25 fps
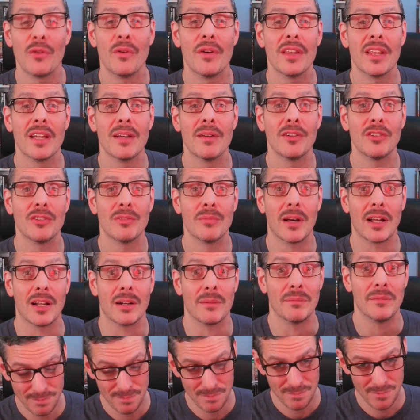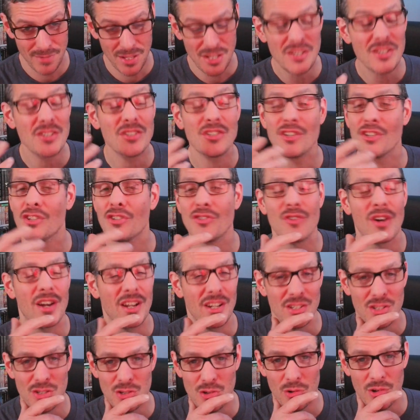anything else about them. This is just
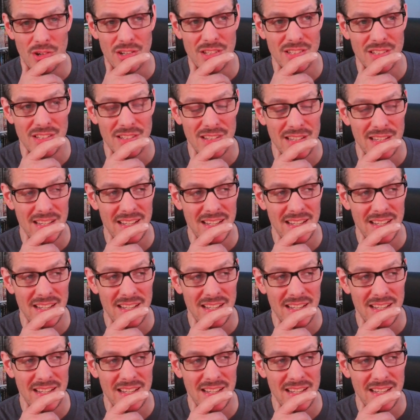strange choice.